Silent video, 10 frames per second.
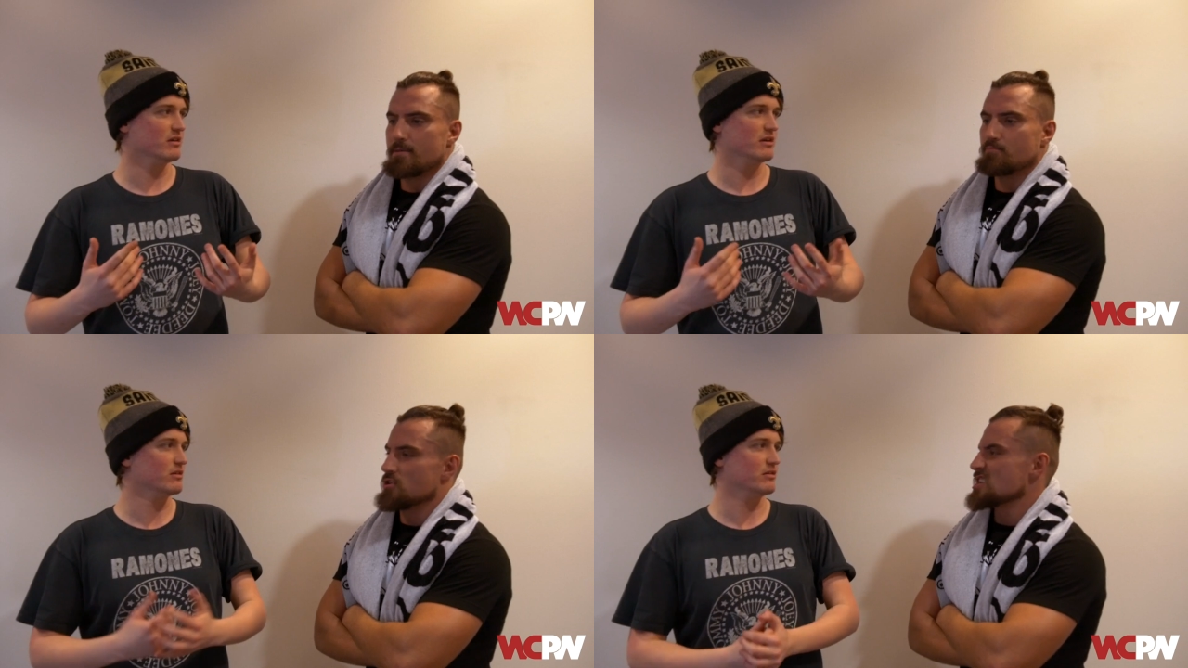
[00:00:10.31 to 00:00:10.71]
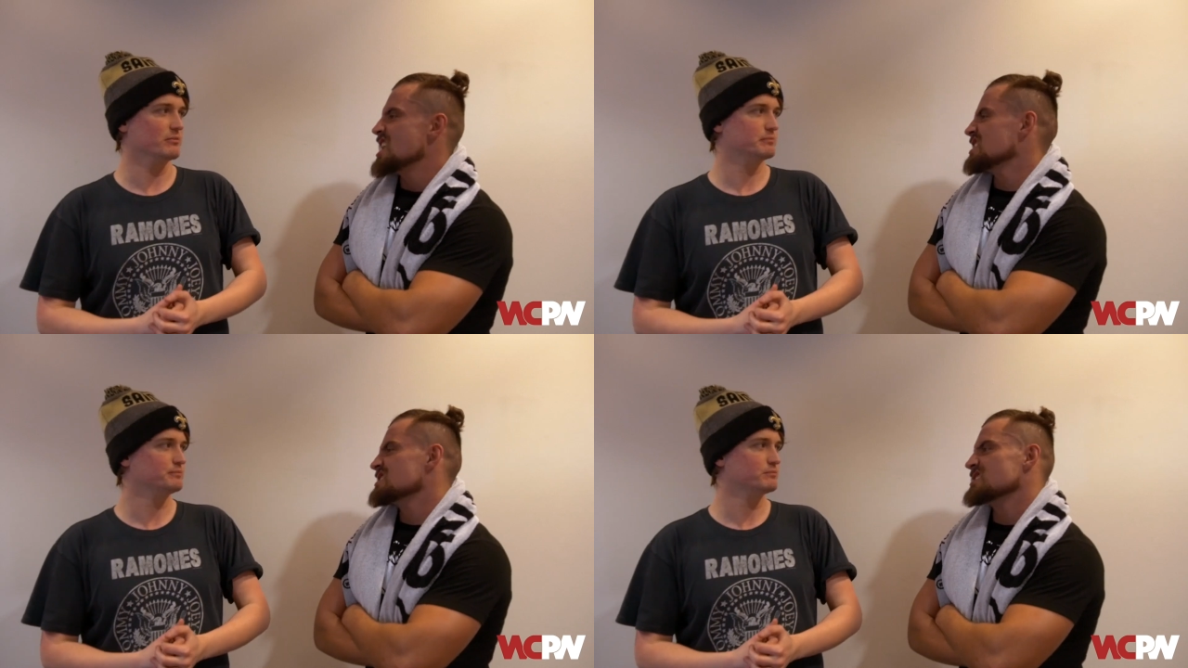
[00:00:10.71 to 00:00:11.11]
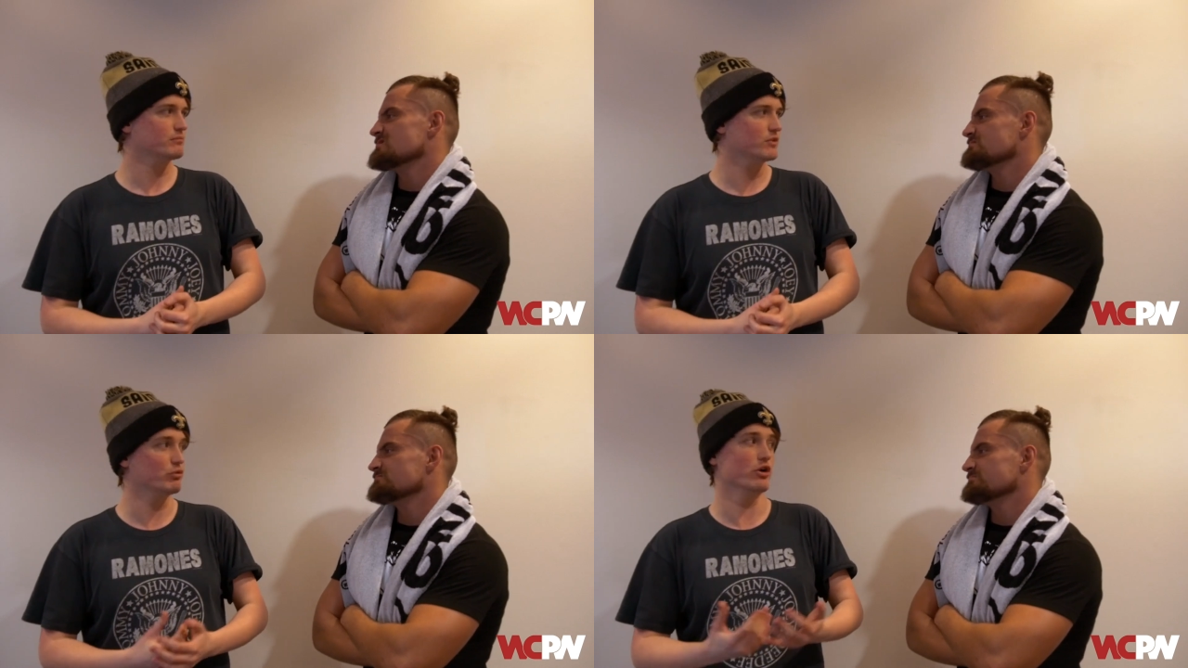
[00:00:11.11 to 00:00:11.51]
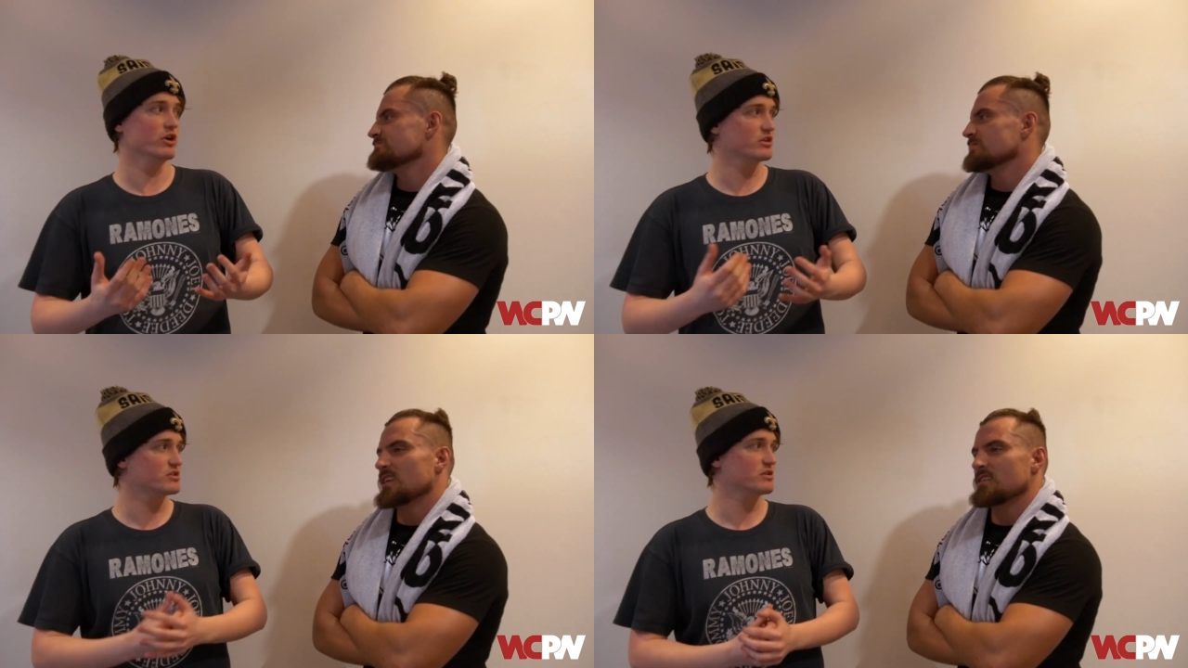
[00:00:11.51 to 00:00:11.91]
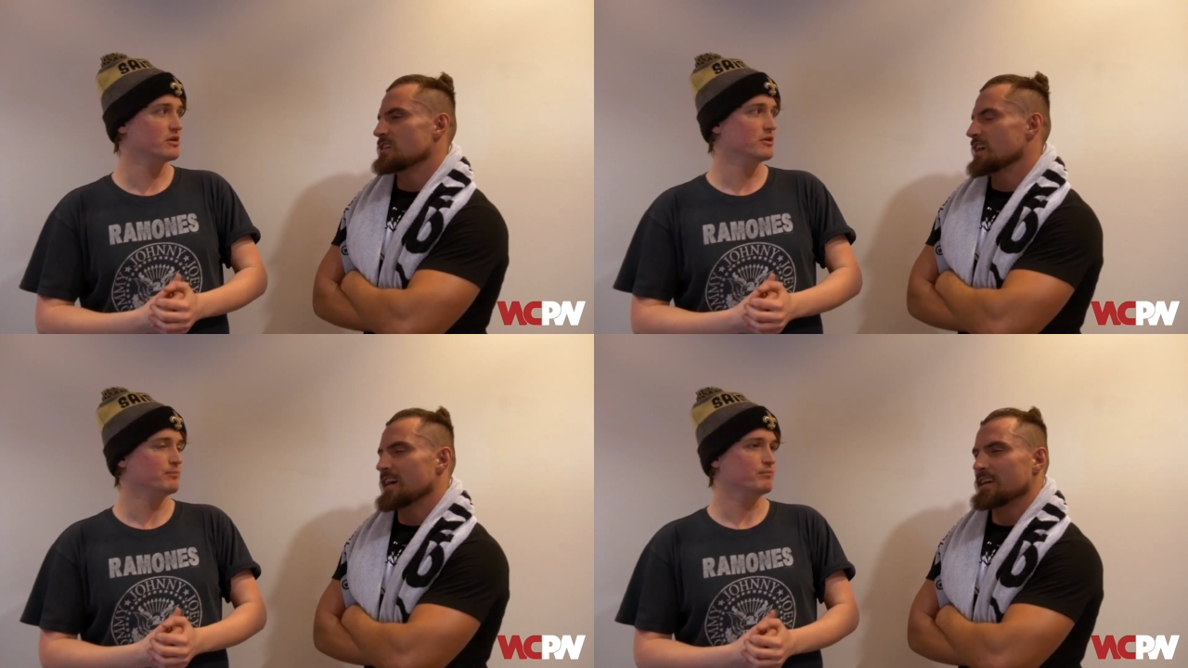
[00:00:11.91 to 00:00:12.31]
Speaker 1: The product. The product. Like,
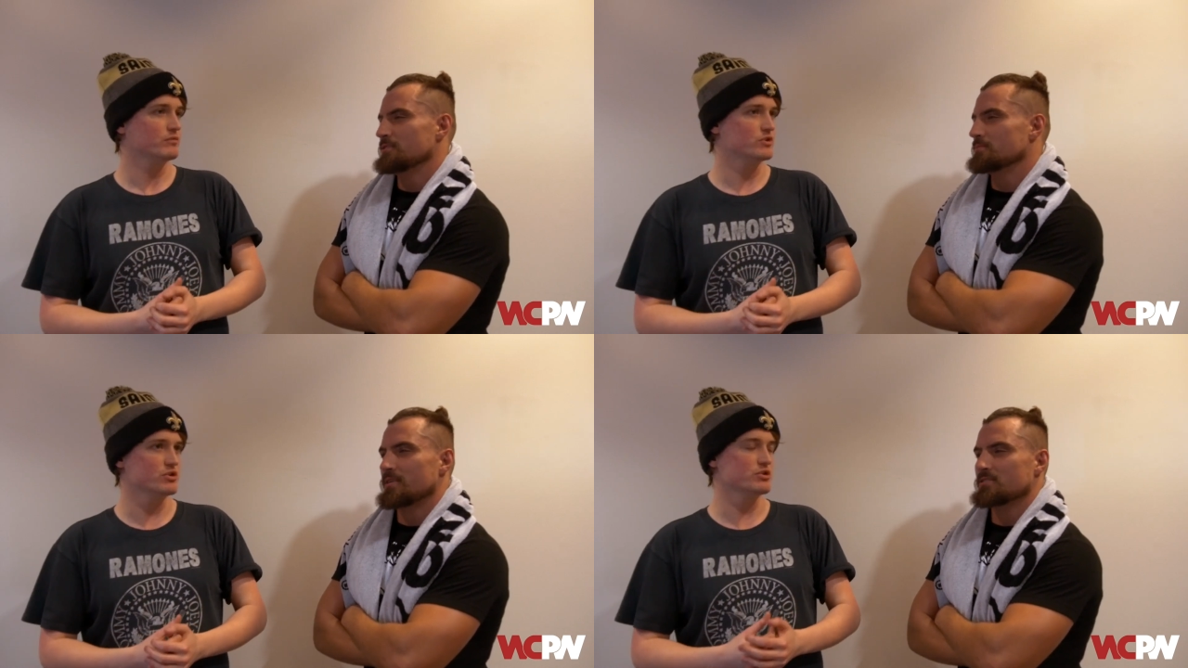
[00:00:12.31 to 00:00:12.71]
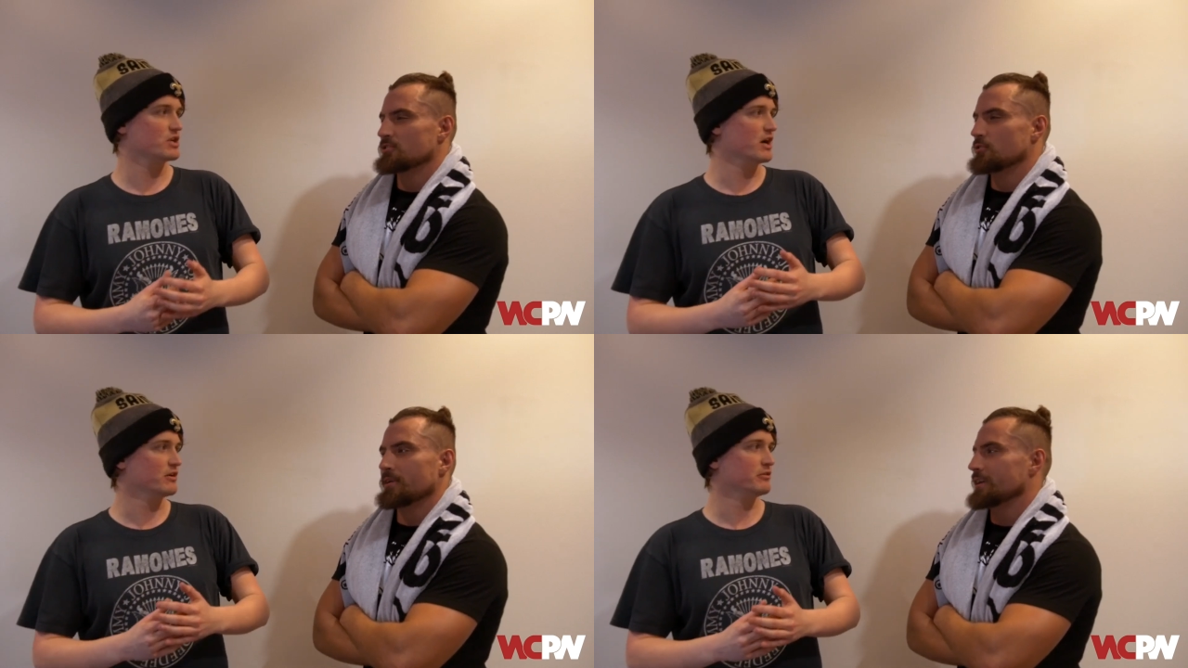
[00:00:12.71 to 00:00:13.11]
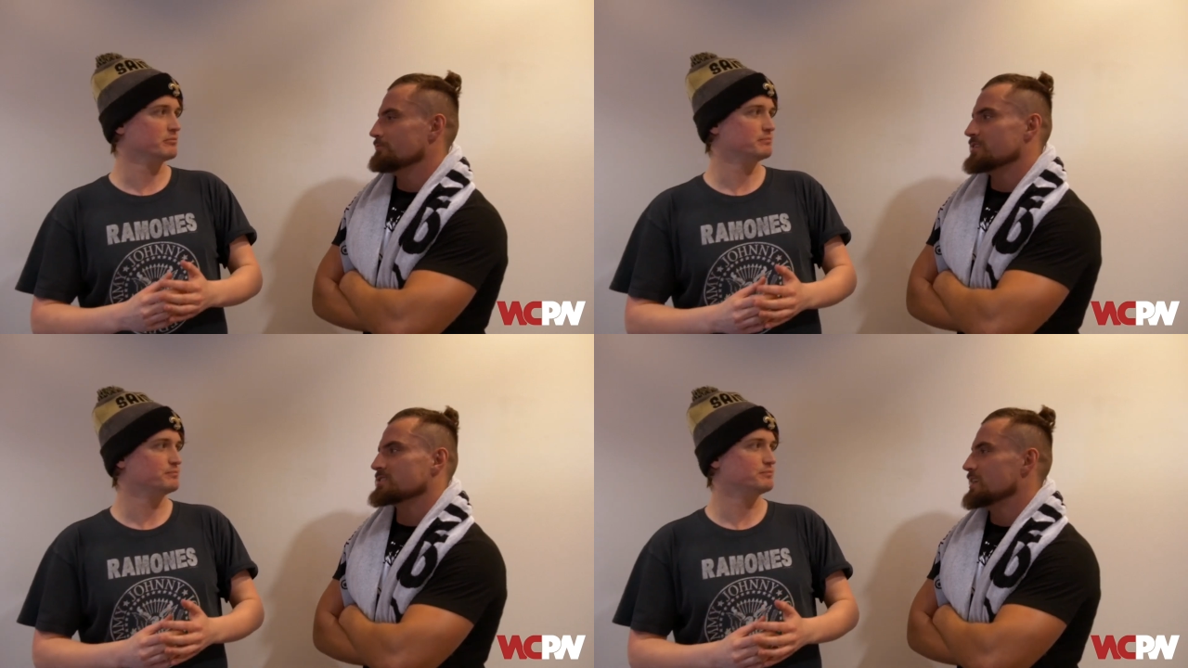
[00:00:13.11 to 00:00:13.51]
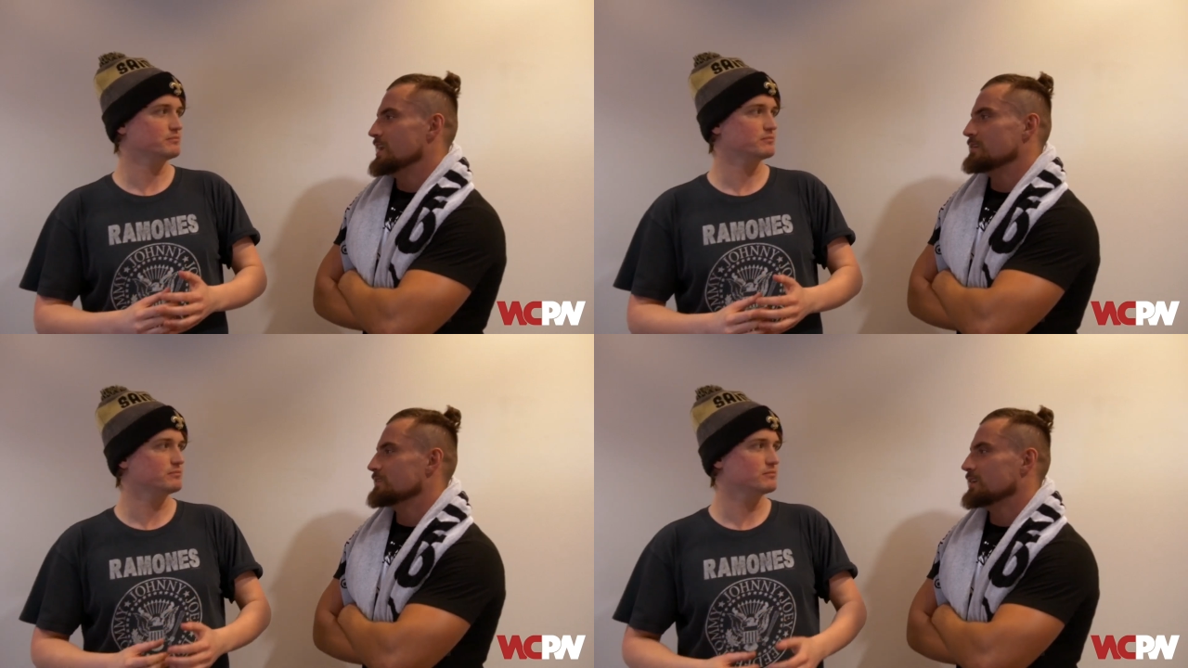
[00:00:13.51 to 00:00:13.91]
uh, you're most annoying wrestler ever.